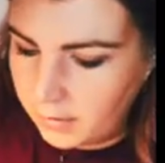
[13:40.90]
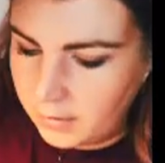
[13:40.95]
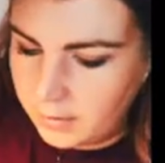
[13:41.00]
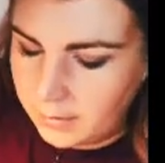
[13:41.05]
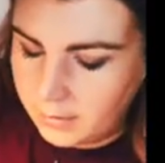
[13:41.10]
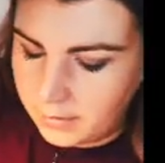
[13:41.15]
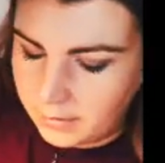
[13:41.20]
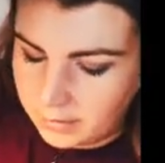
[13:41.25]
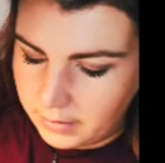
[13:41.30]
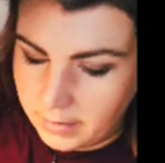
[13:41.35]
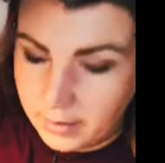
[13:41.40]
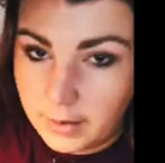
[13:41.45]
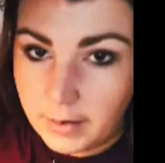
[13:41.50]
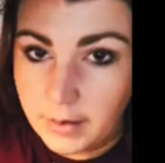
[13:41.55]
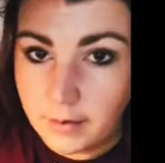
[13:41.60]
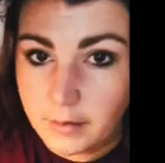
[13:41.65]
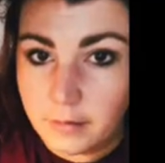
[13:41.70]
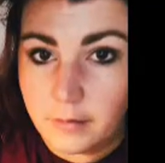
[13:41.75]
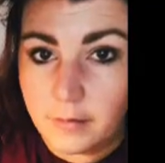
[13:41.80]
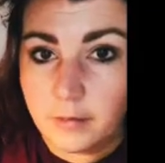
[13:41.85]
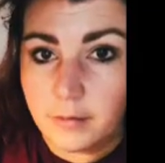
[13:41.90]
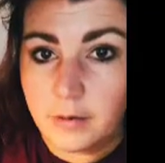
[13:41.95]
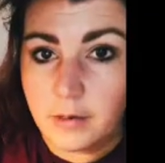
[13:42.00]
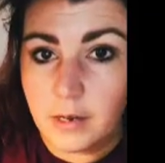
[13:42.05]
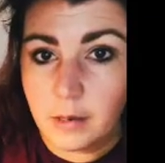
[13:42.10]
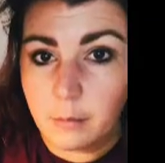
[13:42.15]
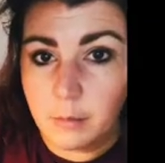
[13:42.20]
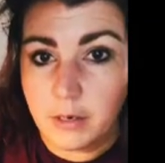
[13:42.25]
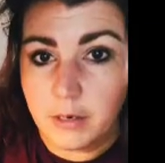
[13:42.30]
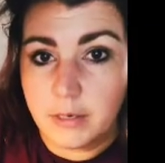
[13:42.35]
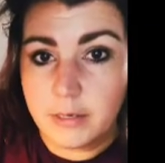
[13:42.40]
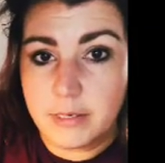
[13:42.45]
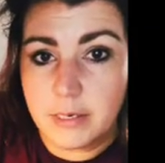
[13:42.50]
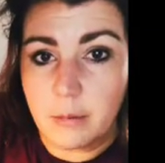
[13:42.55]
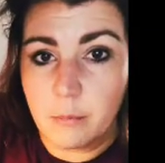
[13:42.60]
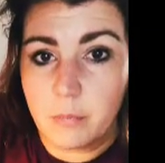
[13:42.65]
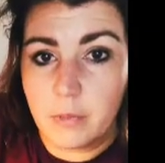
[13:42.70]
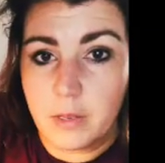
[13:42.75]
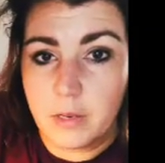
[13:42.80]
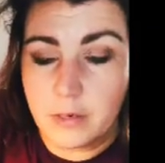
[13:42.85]
and then I'm going to
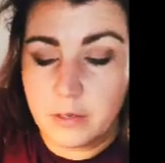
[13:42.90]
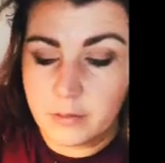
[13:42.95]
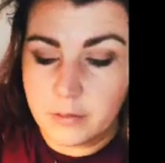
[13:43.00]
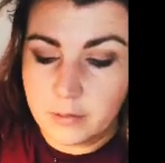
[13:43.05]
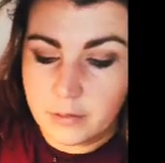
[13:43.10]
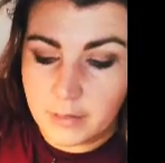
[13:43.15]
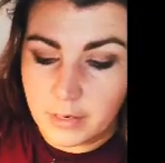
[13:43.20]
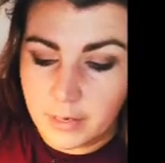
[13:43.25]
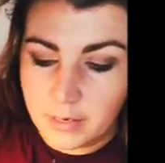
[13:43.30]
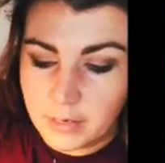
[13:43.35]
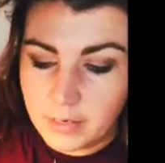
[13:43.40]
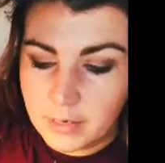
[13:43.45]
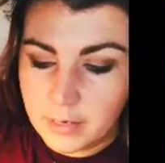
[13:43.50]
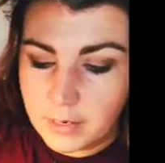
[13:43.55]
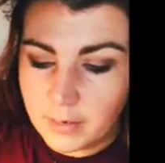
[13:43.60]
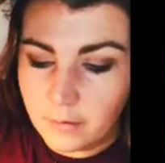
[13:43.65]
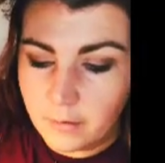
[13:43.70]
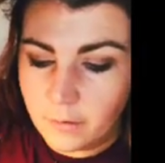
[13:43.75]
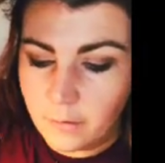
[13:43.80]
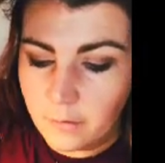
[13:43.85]
dip this in here.